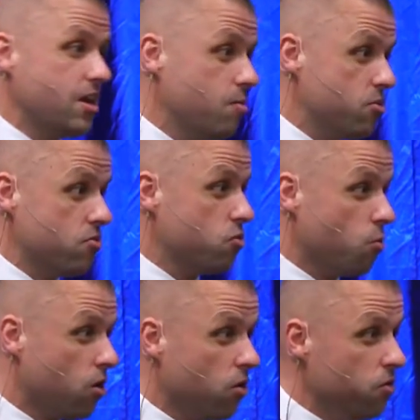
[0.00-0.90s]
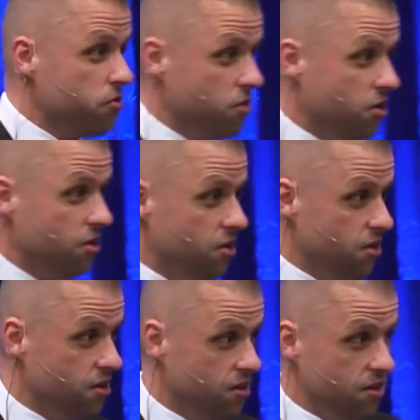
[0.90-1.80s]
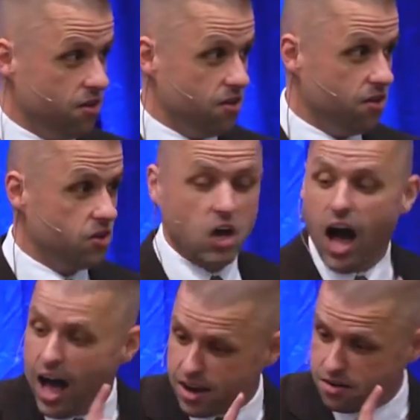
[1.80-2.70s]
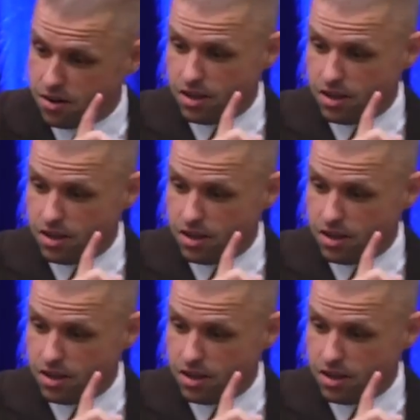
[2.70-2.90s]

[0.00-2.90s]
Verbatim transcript: comes into the world, God